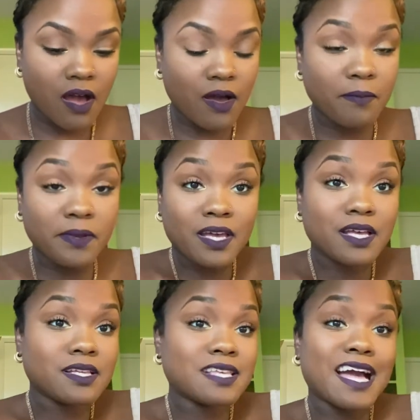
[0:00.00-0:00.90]

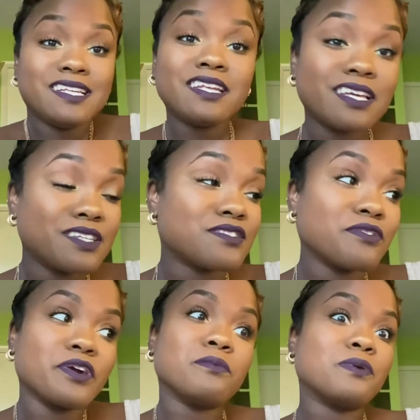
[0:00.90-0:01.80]
because I did an
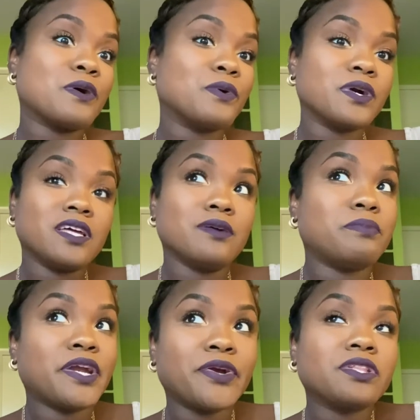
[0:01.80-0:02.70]
Instagram poll, and
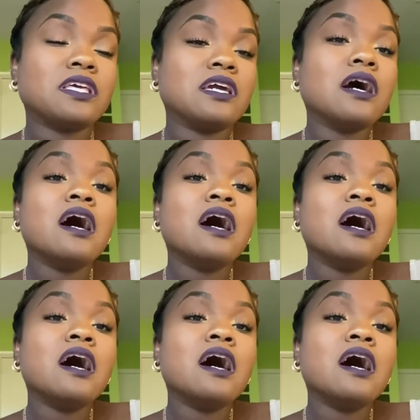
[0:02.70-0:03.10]
apparently